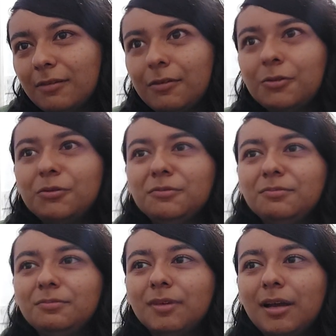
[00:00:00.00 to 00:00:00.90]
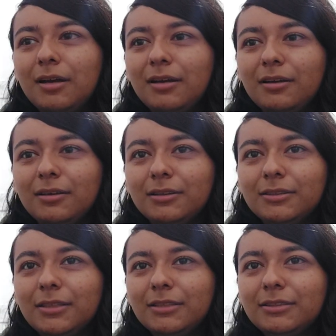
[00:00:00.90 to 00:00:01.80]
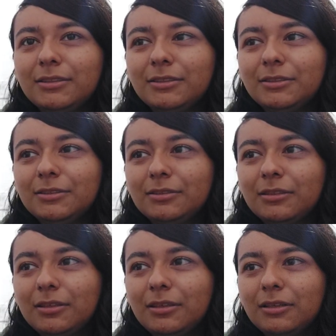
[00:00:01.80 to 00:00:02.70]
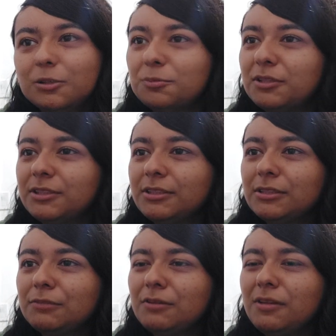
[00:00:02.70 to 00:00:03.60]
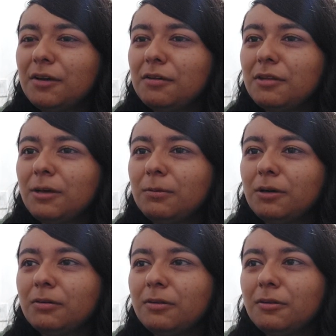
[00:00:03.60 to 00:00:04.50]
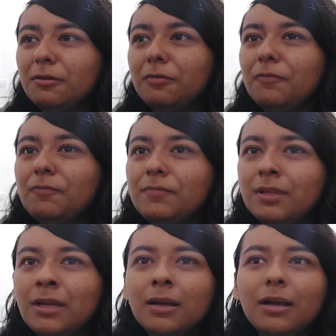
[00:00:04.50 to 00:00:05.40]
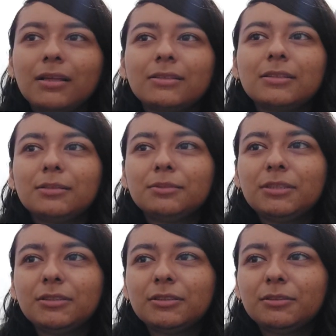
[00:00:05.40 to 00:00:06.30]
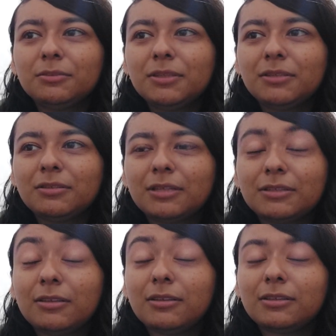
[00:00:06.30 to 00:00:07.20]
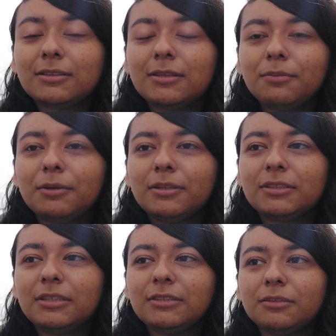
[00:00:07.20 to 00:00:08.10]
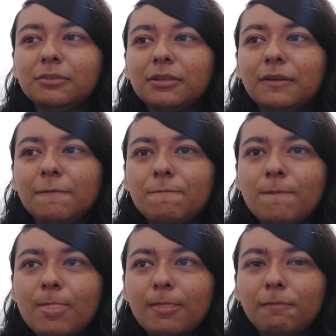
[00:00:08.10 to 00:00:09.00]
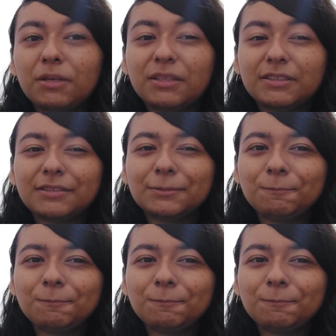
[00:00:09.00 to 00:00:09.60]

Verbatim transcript: From uh, Denji's uh, conversation with Nayuta about, you know, I'll stop Chainsaw Man, I'll, I'll stop being Chainsaw Man because